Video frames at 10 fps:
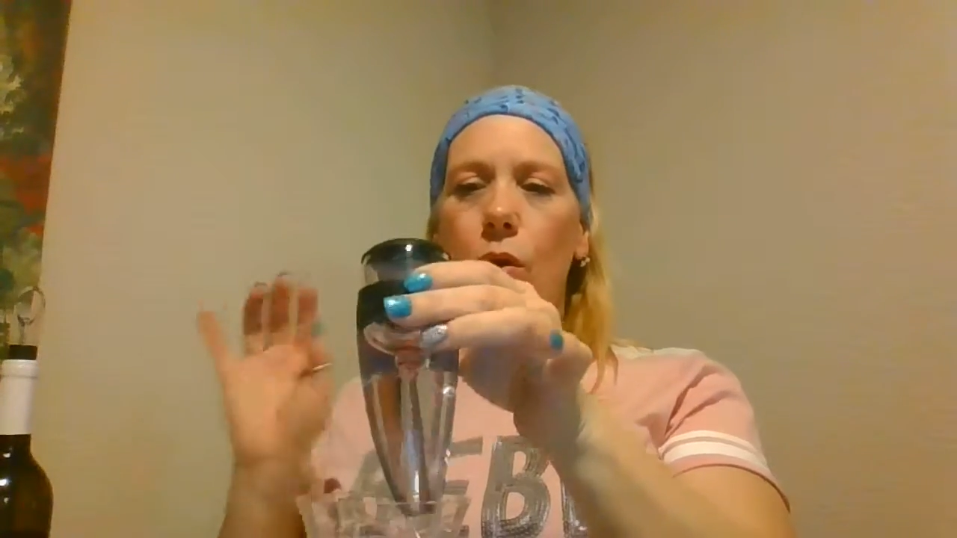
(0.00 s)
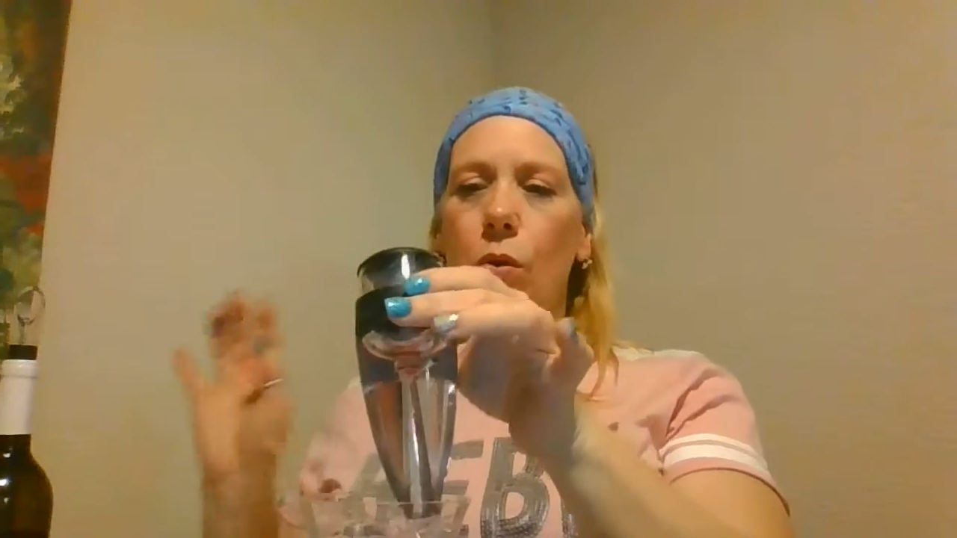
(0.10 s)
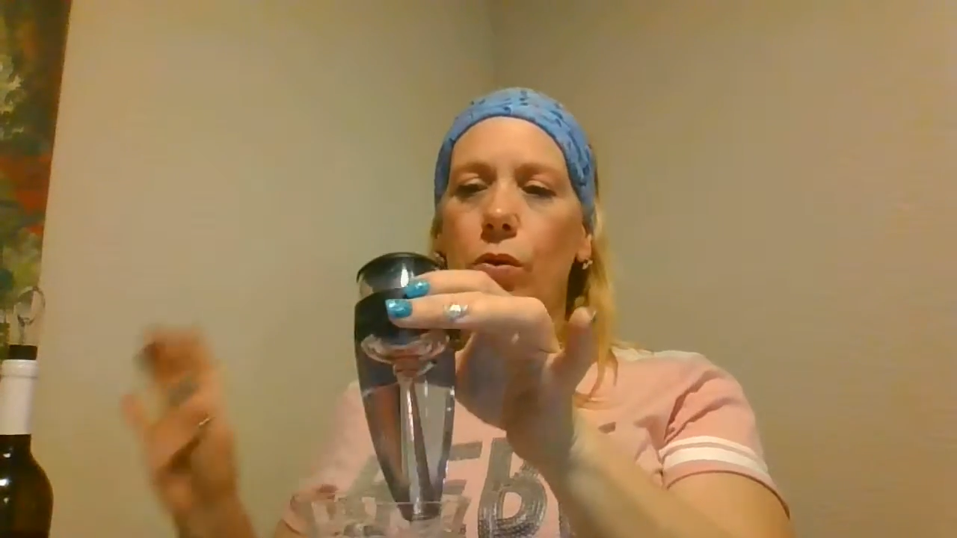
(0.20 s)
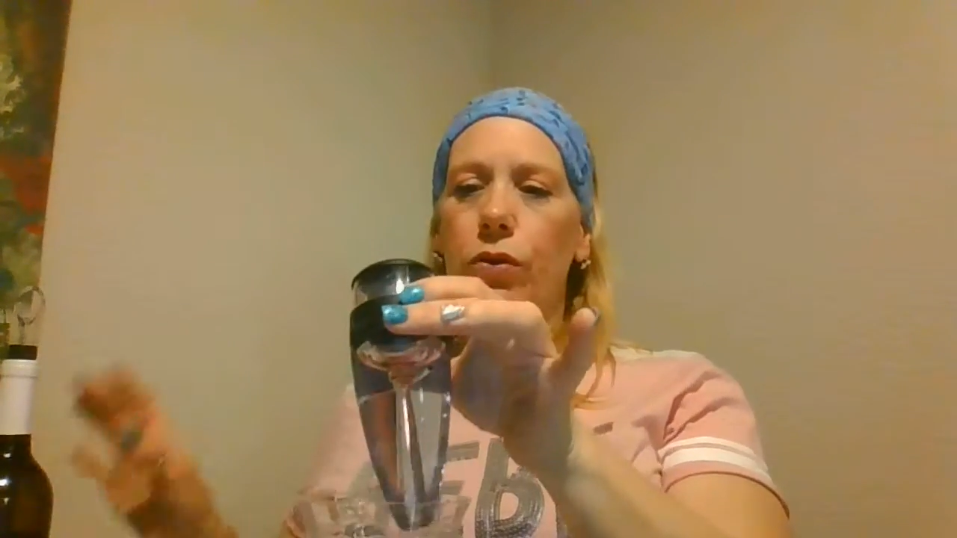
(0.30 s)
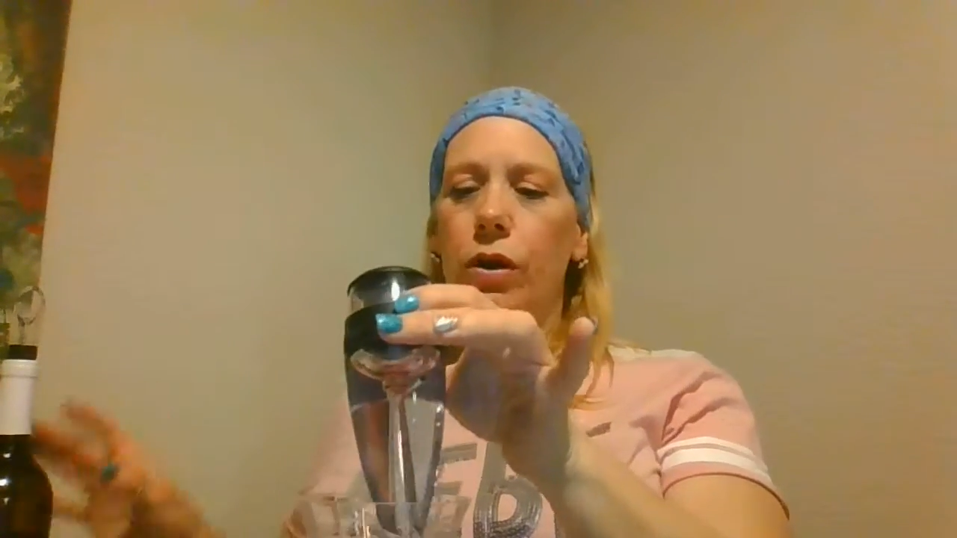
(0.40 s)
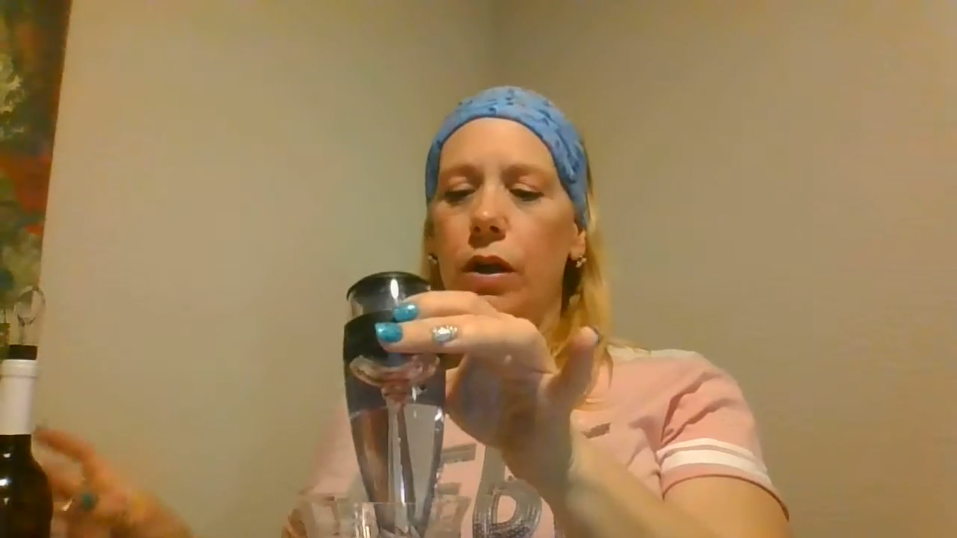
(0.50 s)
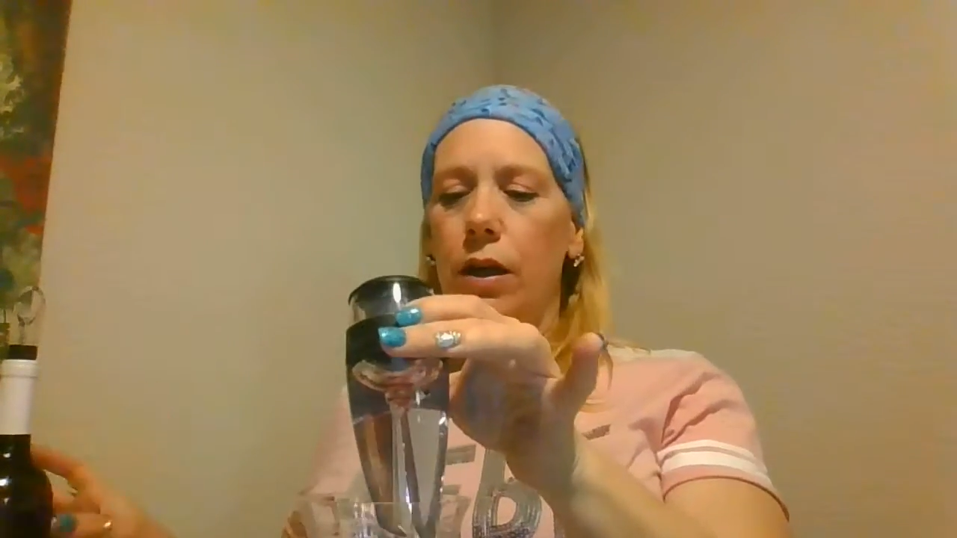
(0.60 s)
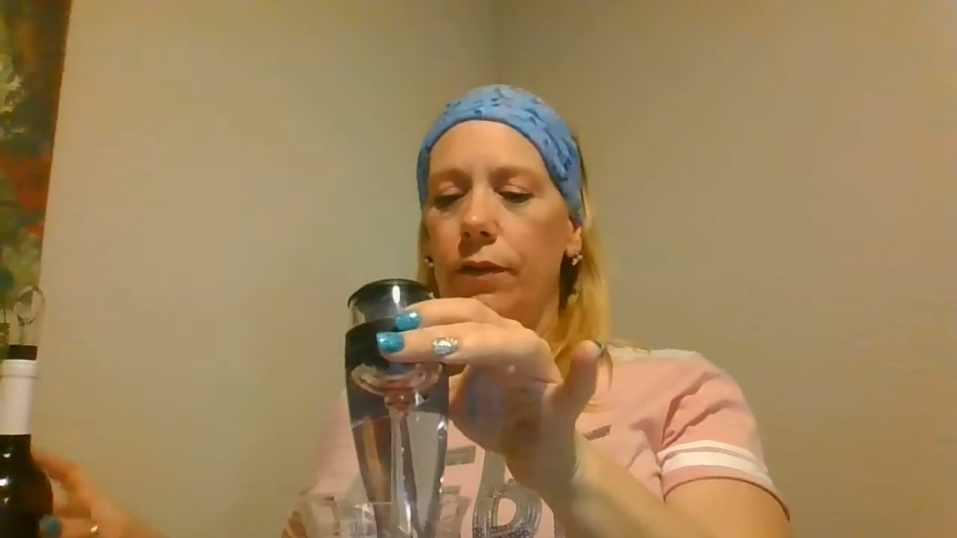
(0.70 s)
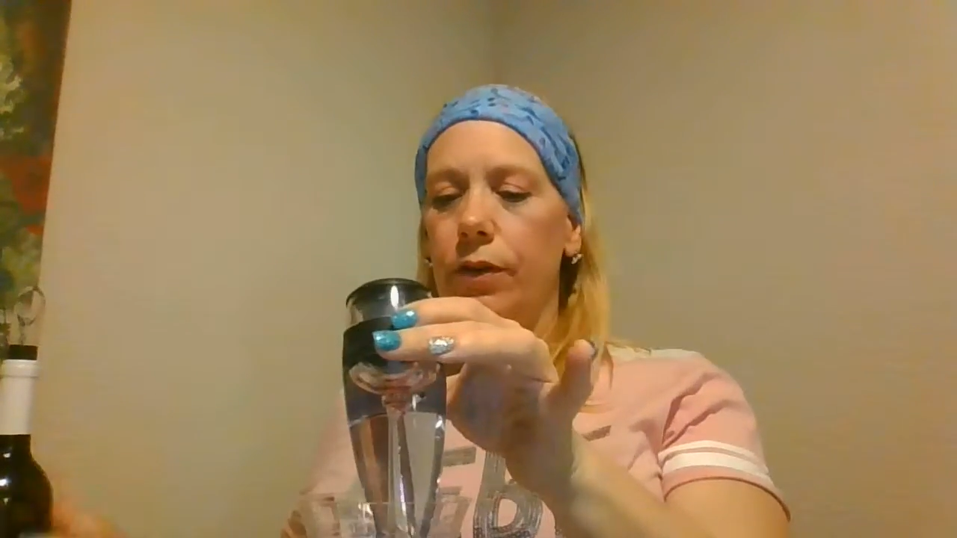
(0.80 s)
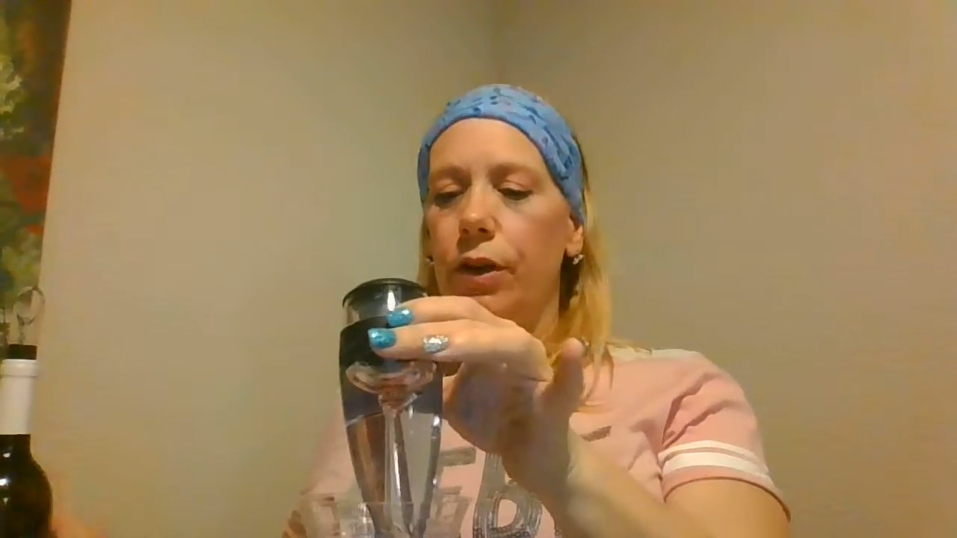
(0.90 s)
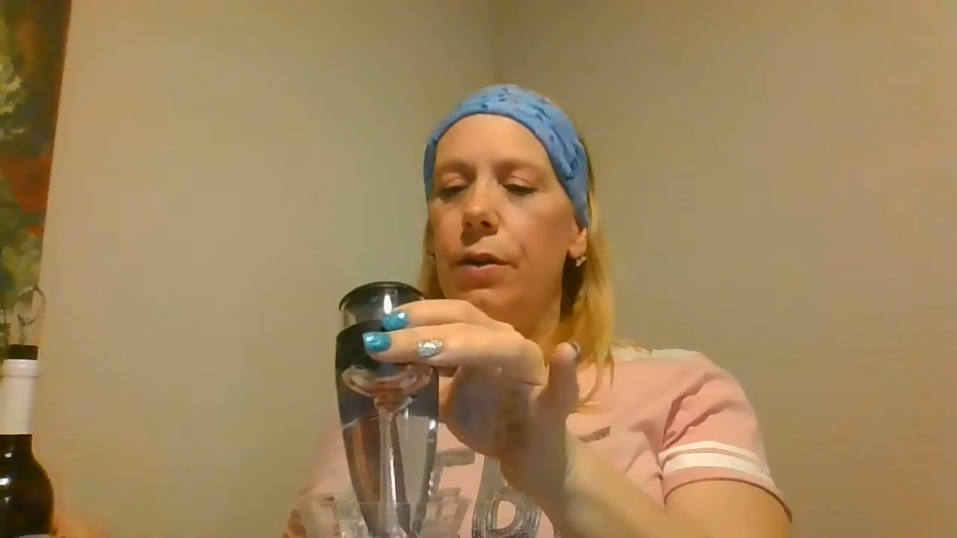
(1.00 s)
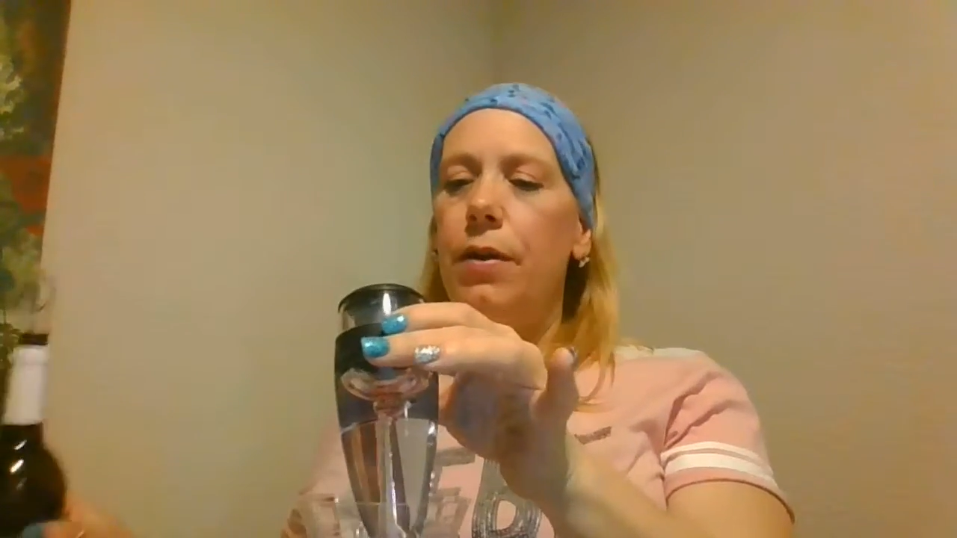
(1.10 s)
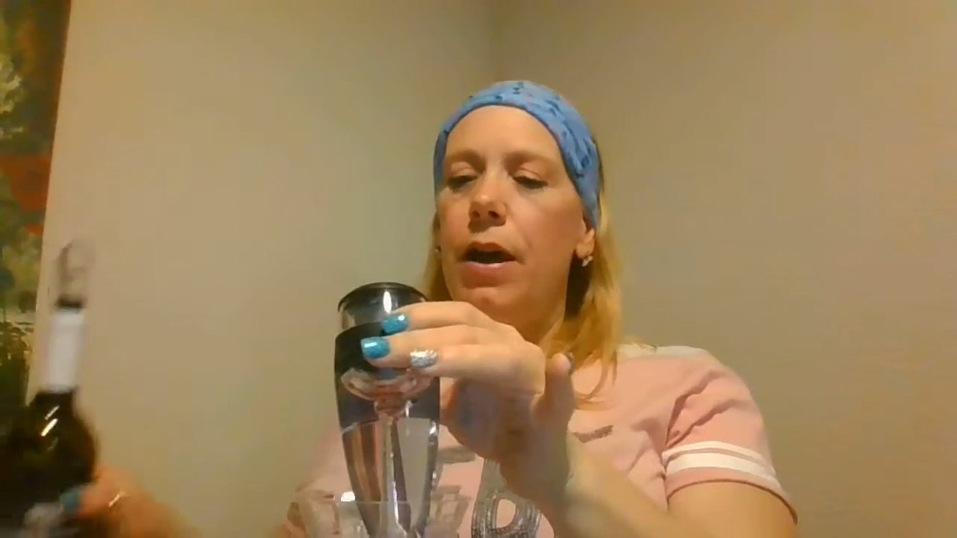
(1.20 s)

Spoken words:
holes aren't covered.